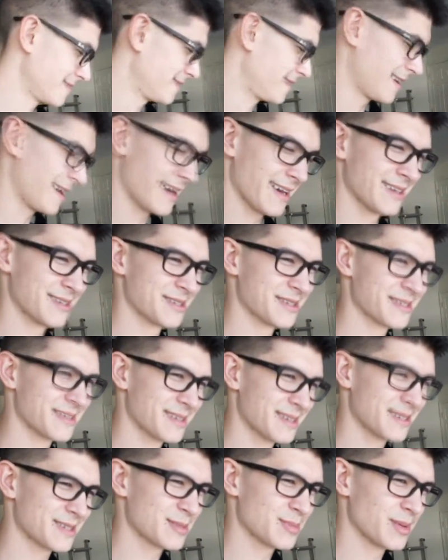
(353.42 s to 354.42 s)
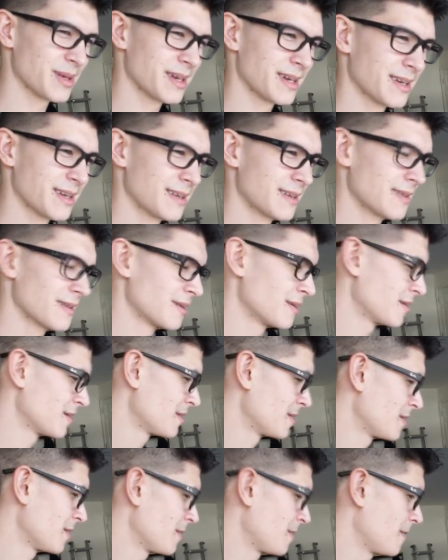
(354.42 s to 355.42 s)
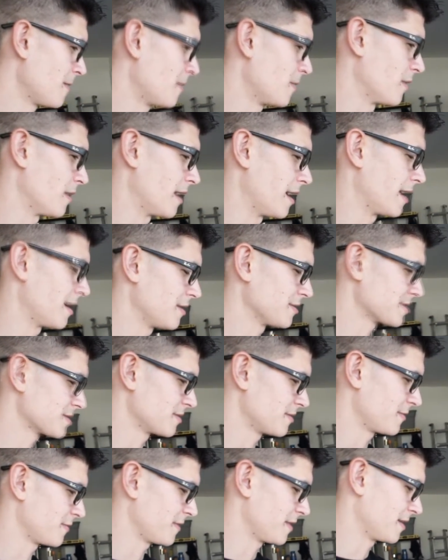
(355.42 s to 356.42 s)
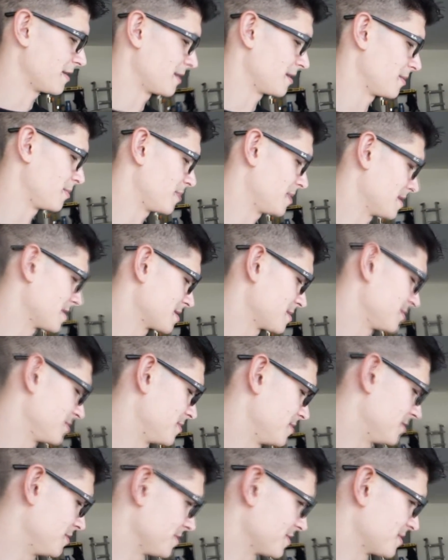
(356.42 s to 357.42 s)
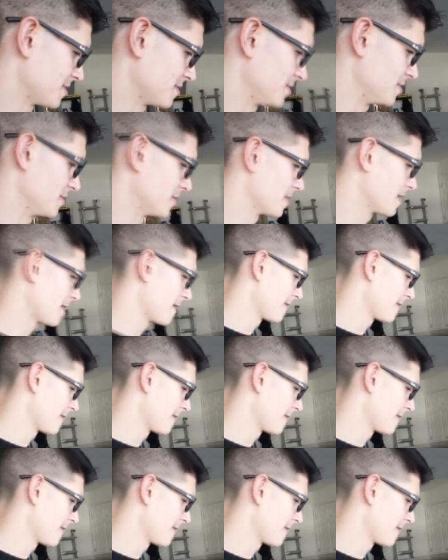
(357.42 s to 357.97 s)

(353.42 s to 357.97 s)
that I had just explained, or I also found out possible to